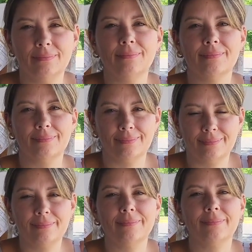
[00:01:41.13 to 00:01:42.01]
You really think
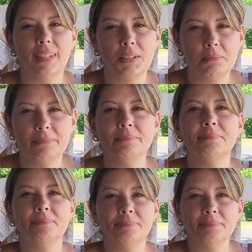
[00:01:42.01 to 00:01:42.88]
that?
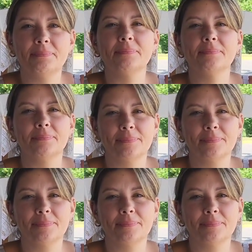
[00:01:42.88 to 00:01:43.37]
All right,